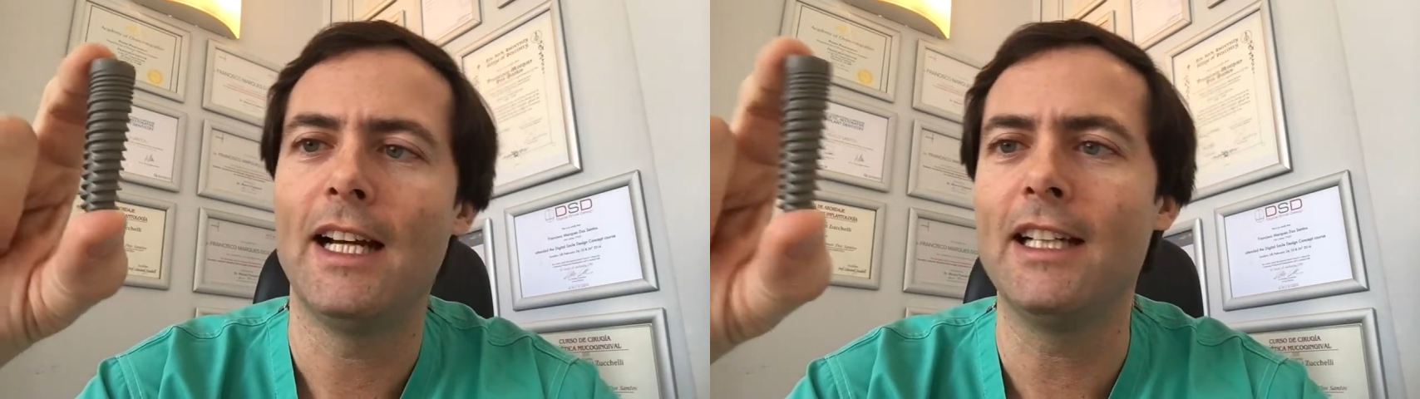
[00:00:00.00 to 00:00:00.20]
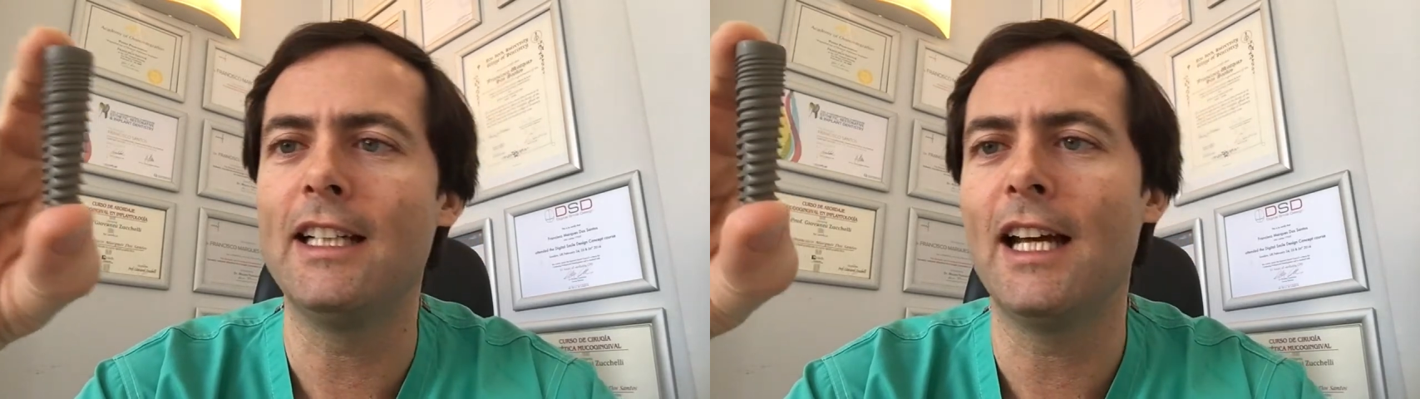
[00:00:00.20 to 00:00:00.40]

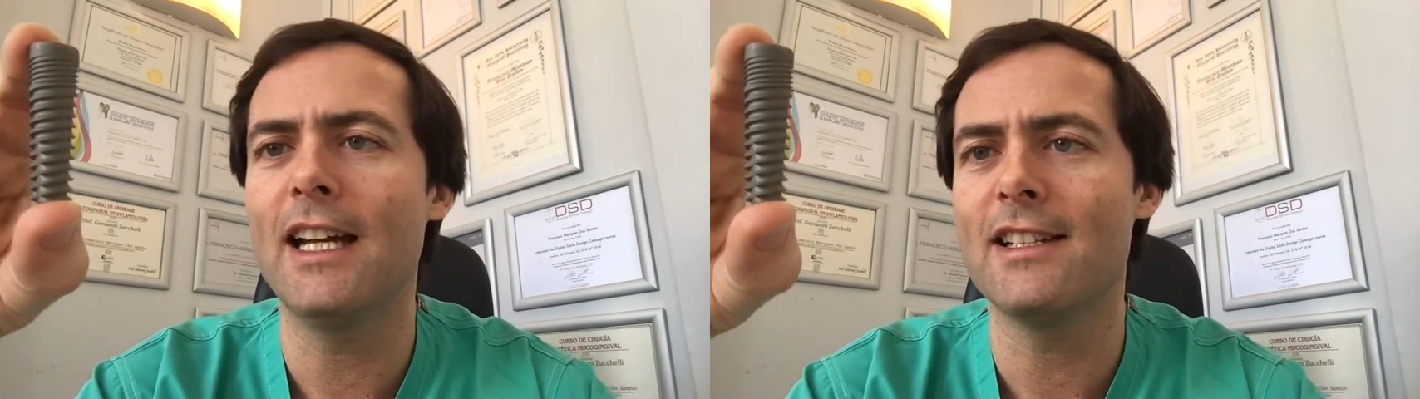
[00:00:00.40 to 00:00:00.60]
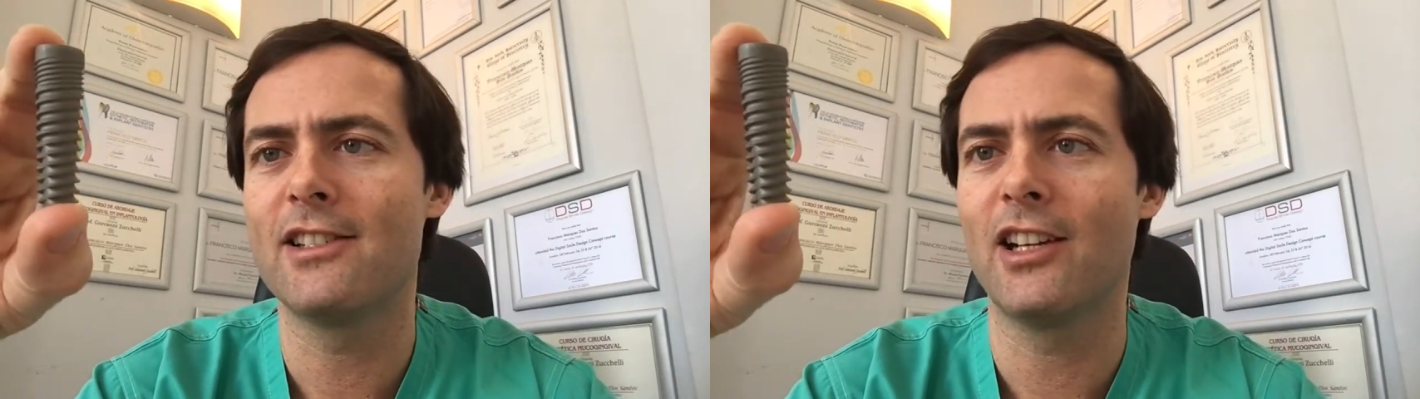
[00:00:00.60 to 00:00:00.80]
and it
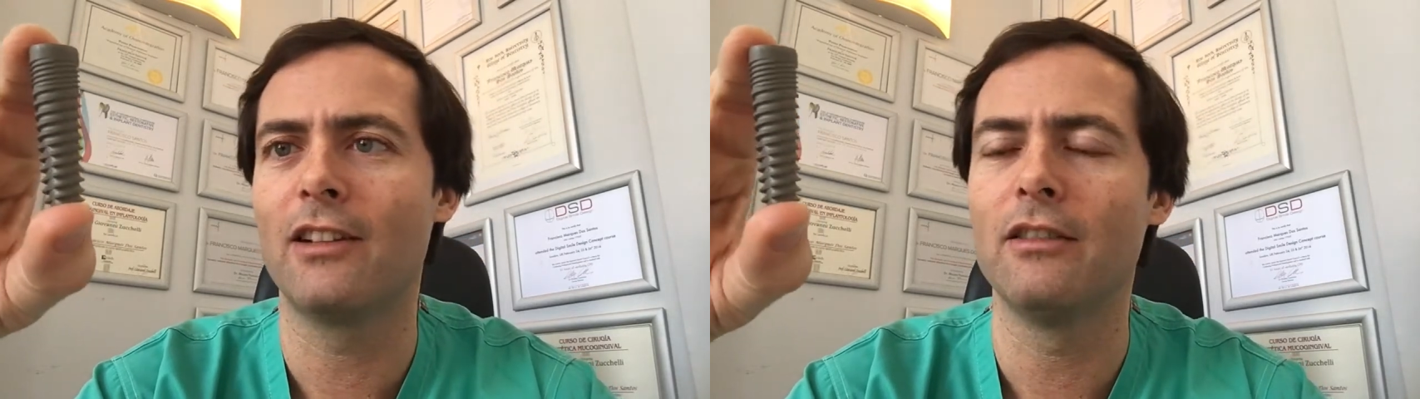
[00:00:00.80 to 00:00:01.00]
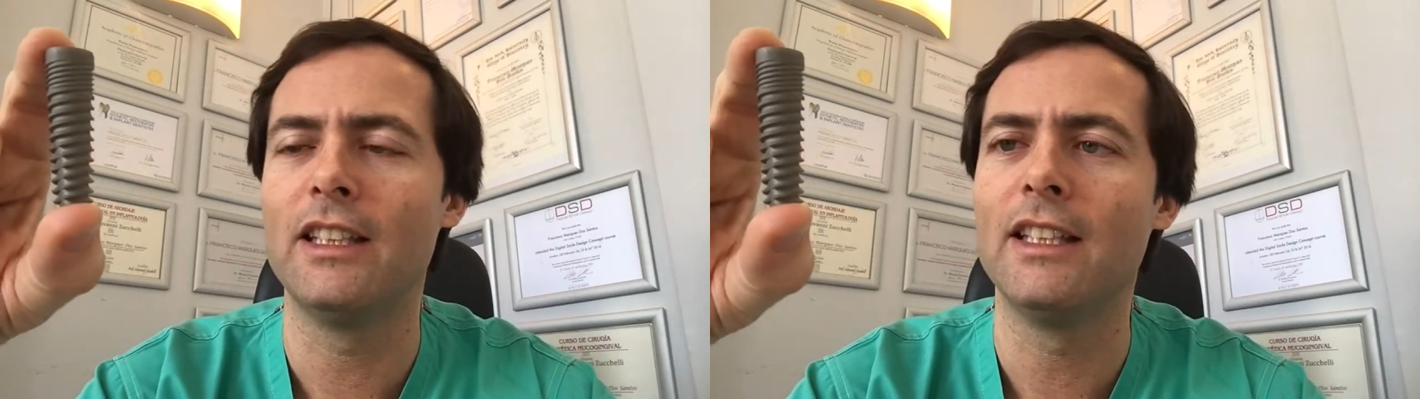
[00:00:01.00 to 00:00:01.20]
has
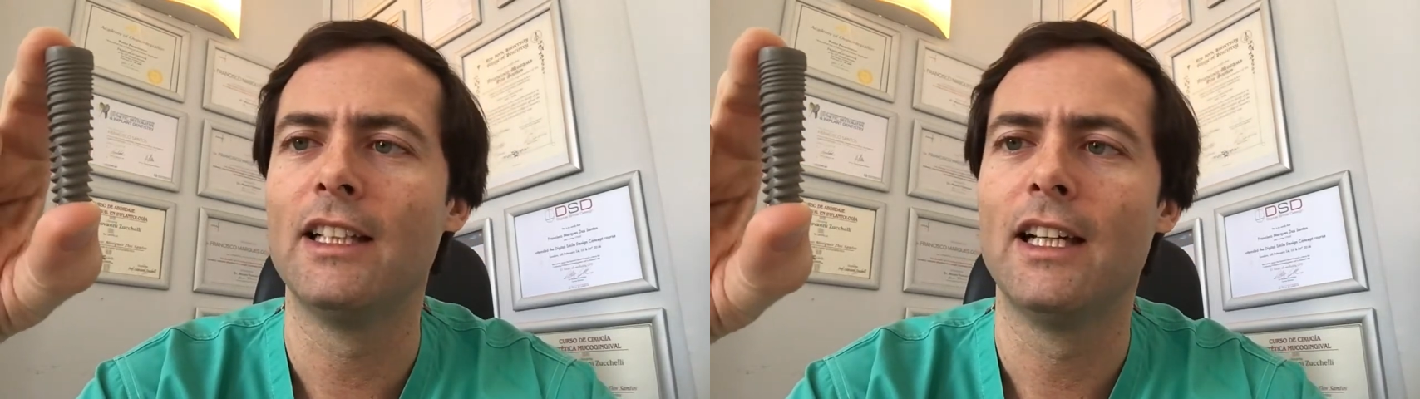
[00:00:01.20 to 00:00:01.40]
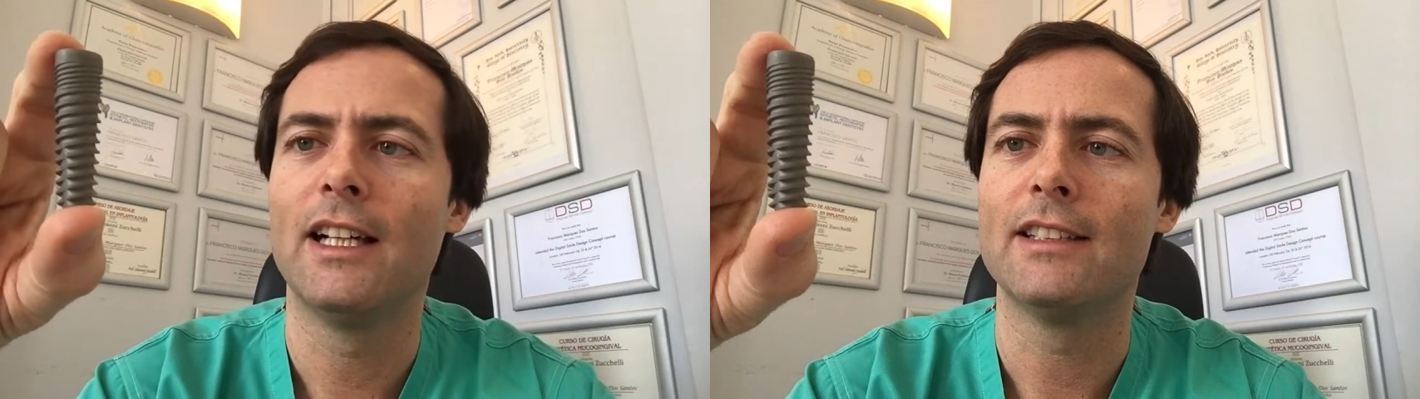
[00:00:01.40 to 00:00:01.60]

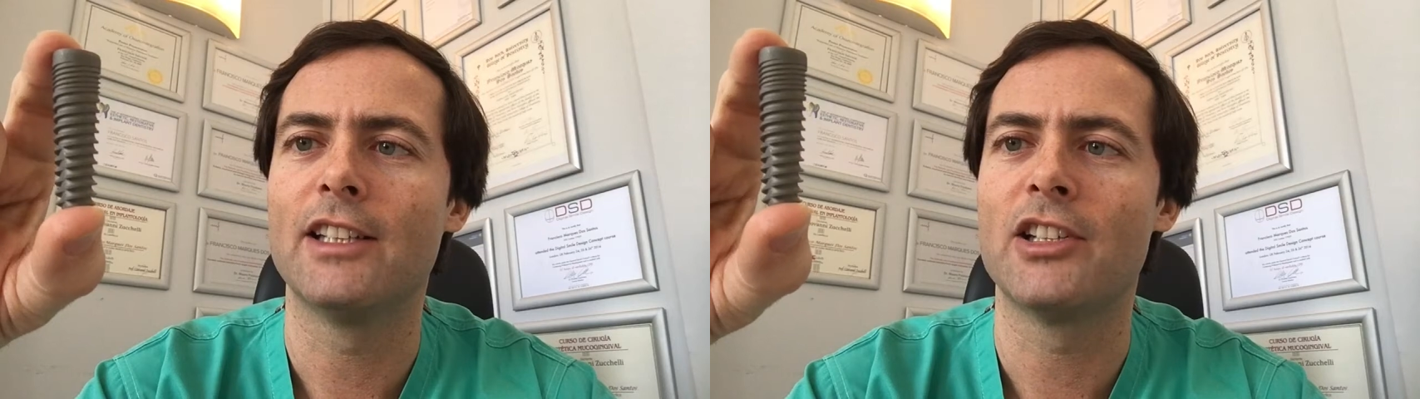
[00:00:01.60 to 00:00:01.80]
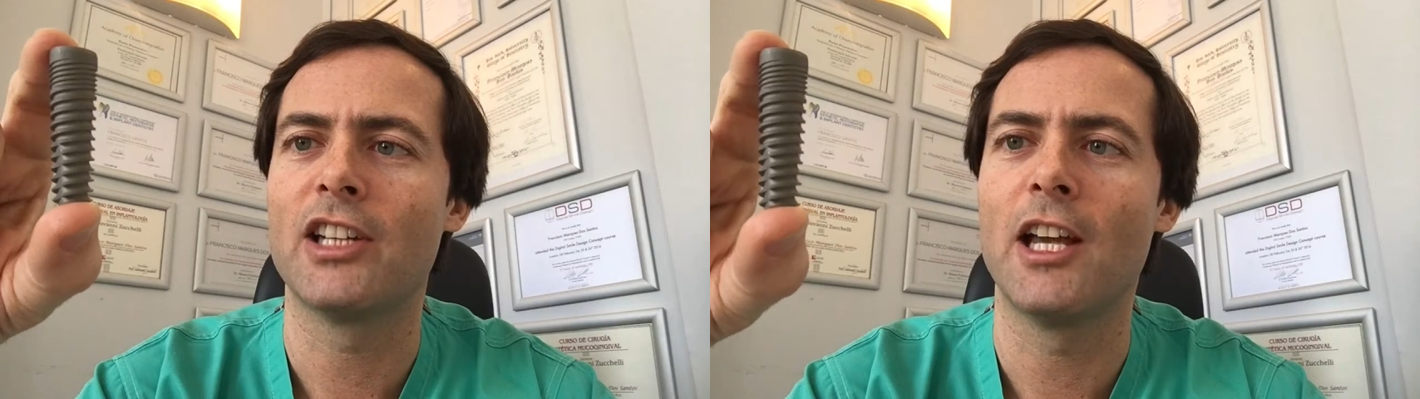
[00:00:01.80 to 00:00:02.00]
generally
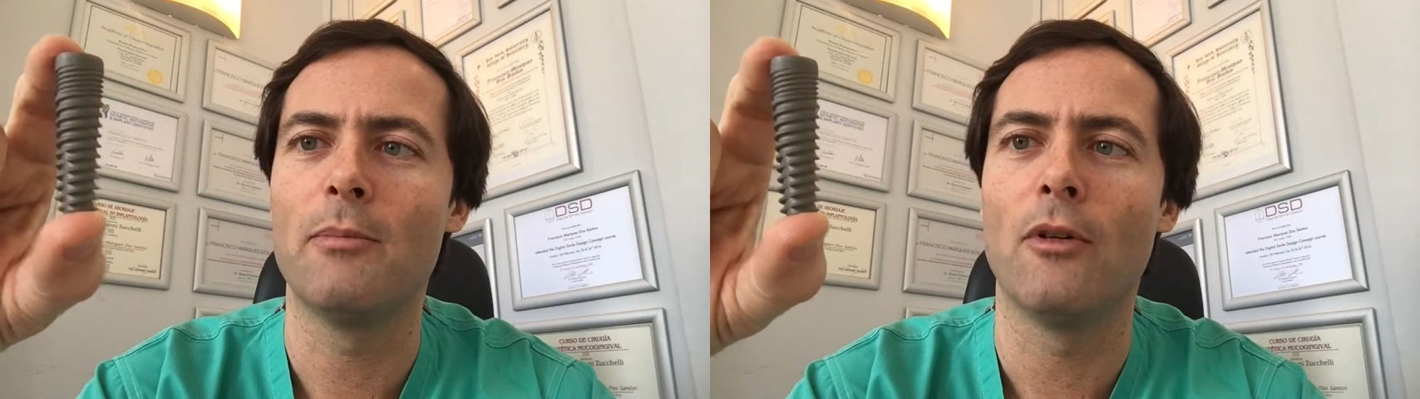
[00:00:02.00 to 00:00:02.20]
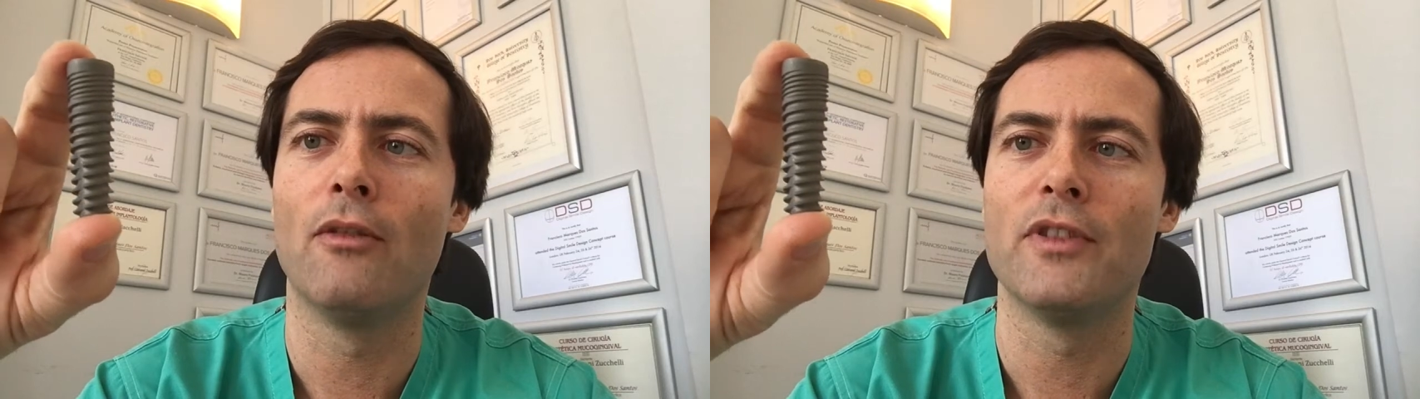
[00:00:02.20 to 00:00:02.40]
the
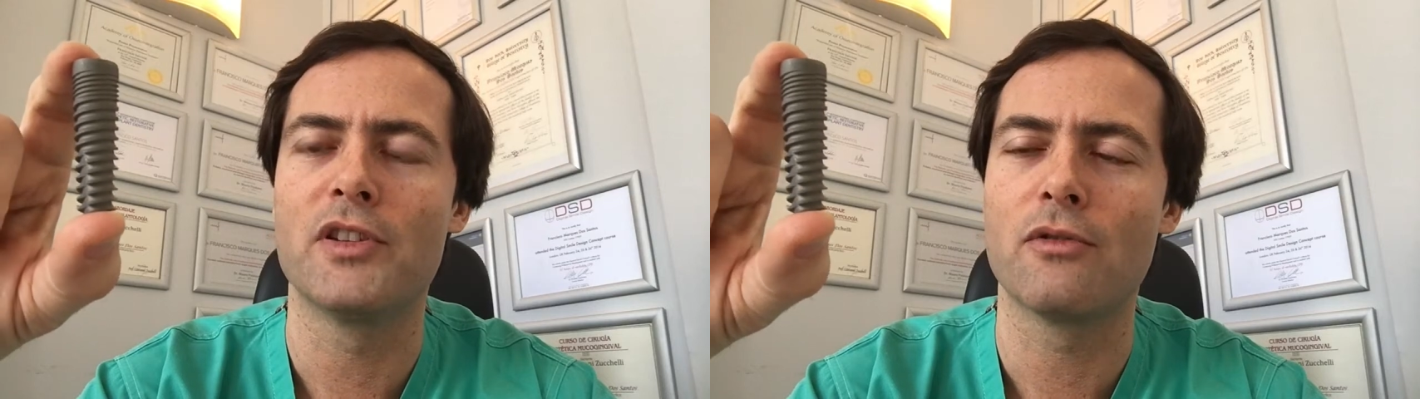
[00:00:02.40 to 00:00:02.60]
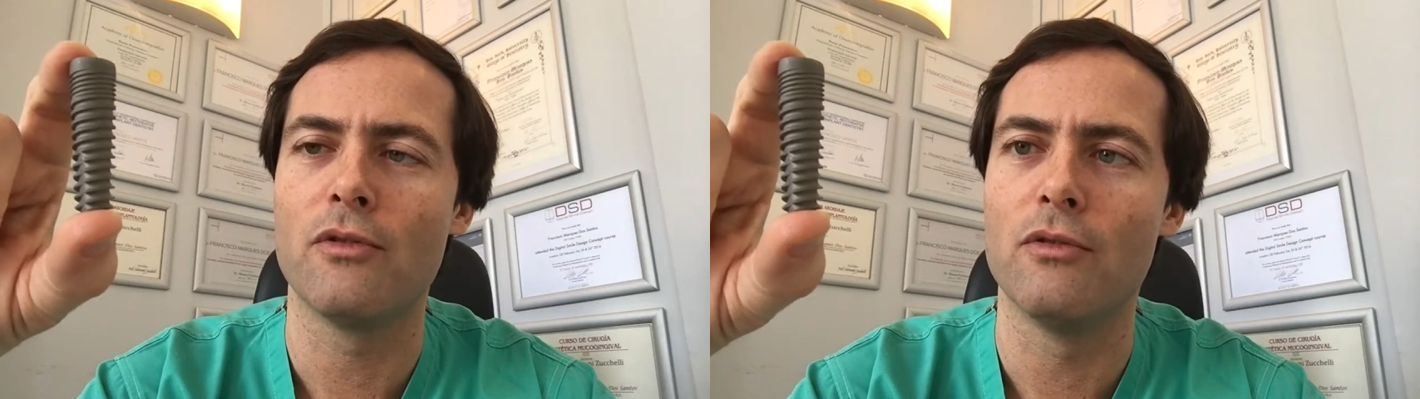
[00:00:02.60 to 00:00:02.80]
shape of a
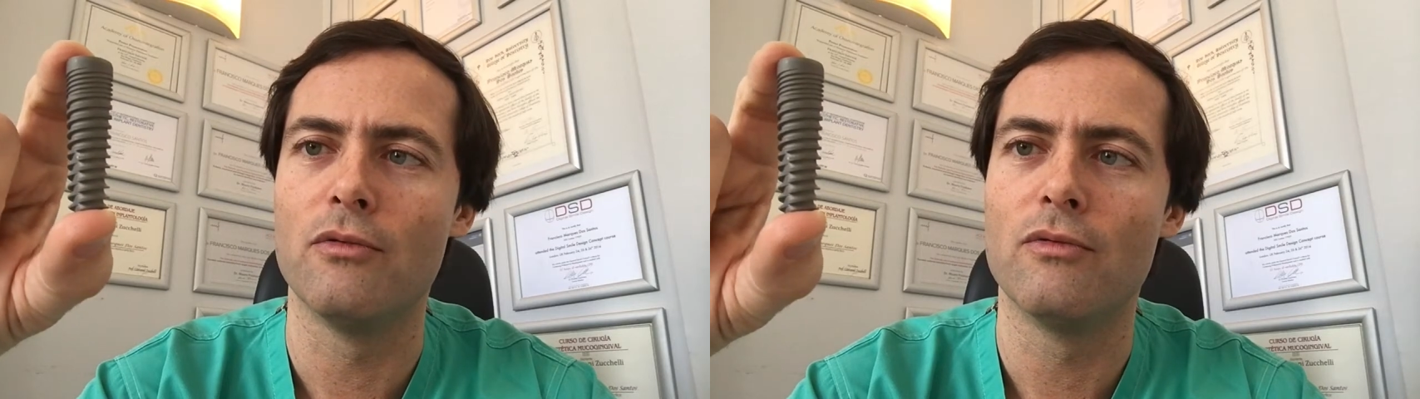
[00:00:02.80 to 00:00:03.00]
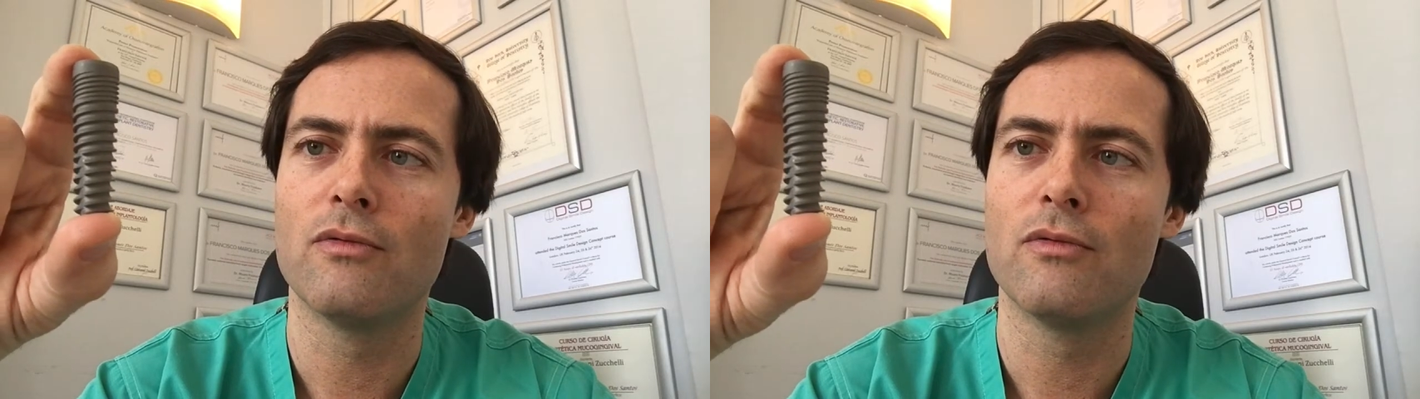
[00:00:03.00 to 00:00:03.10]
screw.